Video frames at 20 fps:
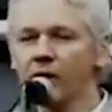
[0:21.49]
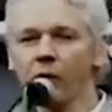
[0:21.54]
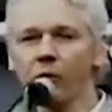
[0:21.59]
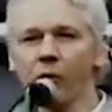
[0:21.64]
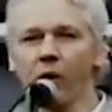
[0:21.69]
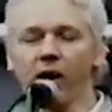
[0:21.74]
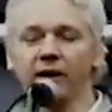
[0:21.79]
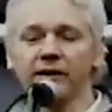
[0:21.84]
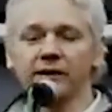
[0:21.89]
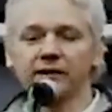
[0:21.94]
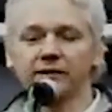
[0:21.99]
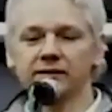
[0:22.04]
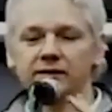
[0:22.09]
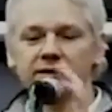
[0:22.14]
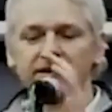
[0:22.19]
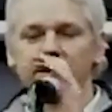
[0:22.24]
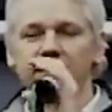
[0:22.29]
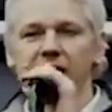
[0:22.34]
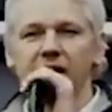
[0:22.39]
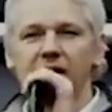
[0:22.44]
What
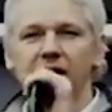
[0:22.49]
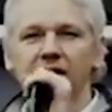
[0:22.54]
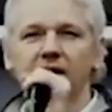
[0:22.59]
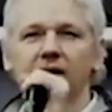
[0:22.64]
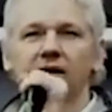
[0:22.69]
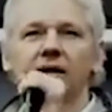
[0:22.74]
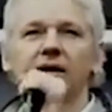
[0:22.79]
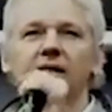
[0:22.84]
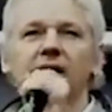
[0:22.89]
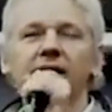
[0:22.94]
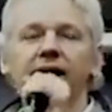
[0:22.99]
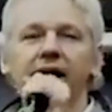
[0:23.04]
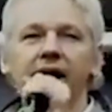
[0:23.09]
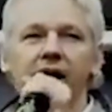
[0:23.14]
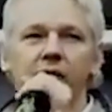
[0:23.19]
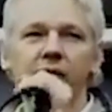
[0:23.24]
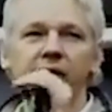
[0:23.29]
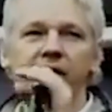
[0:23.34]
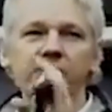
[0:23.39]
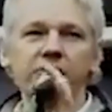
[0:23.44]

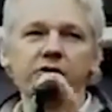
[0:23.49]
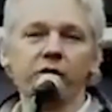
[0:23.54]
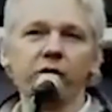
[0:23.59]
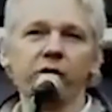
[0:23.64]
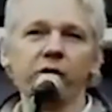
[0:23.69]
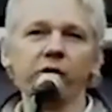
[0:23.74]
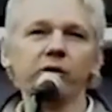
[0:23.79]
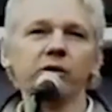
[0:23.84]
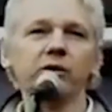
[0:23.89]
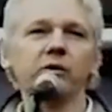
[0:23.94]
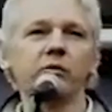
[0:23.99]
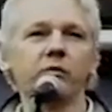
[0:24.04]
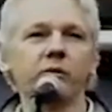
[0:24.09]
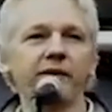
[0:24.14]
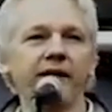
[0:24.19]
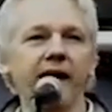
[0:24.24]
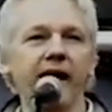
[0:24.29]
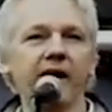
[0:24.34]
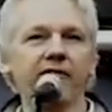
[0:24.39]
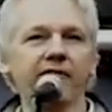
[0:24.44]
can we do
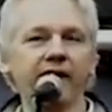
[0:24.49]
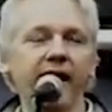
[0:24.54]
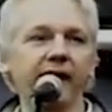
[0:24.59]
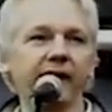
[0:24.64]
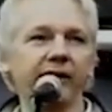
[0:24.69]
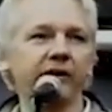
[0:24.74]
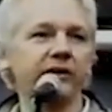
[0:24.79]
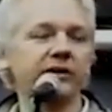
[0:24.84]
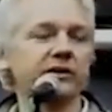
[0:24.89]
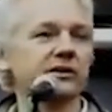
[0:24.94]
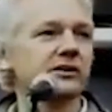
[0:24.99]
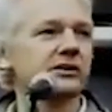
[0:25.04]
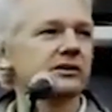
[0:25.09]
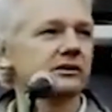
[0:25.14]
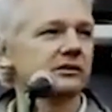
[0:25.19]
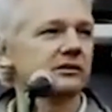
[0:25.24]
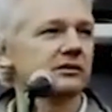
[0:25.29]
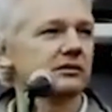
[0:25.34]
with our values?